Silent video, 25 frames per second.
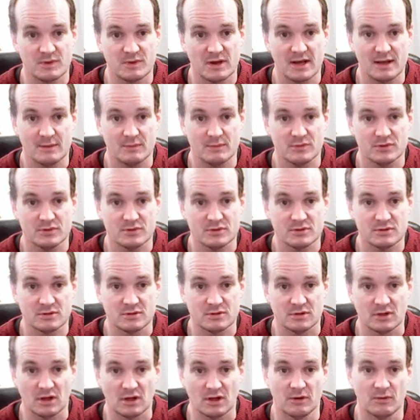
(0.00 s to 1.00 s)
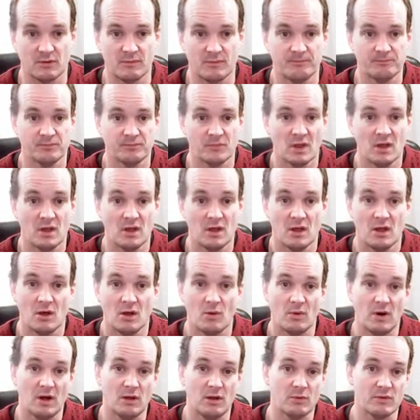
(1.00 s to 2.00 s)
perhaps? No.
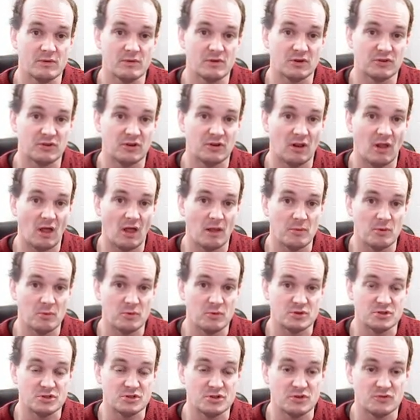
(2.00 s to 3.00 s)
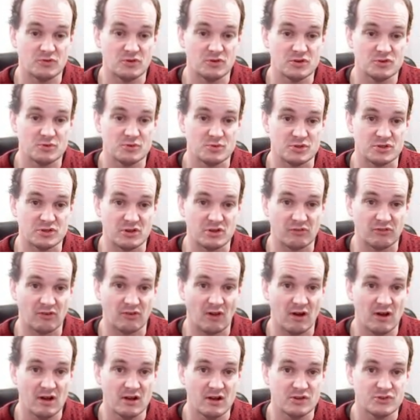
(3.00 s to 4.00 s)
Well, we've got an alignment which is good for us, which is a
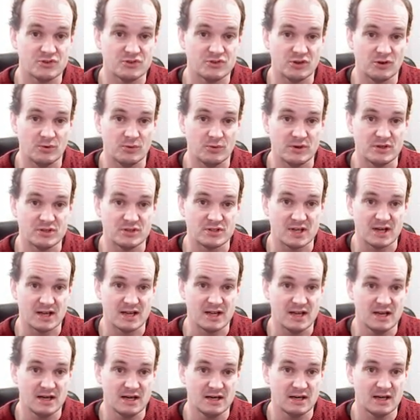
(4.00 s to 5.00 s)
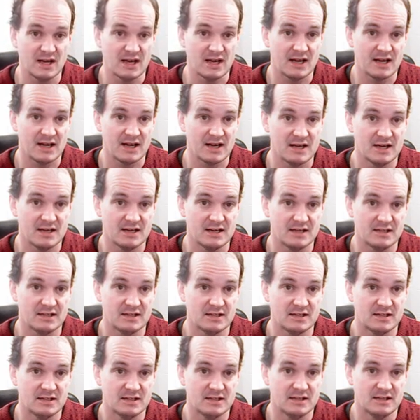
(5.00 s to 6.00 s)
flyer, so we stay in,
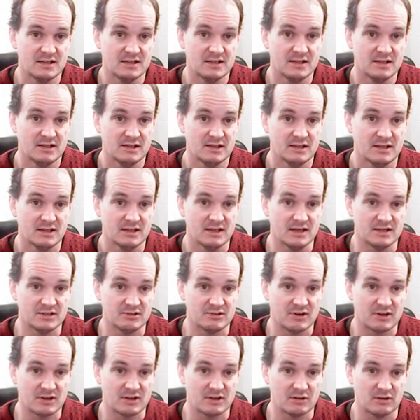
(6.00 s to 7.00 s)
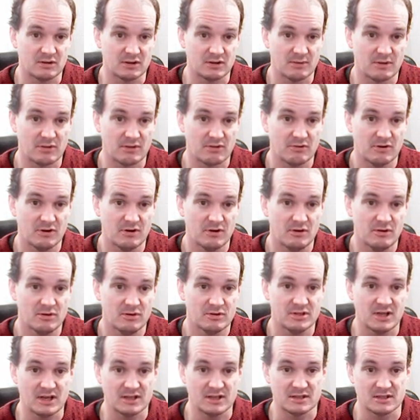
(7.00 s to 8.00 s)
and there's Dragon Claw coming through,
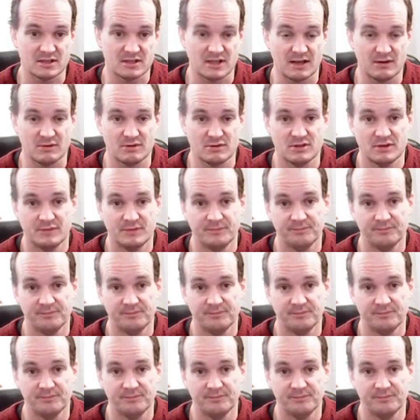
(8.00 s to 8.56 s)
takes us out.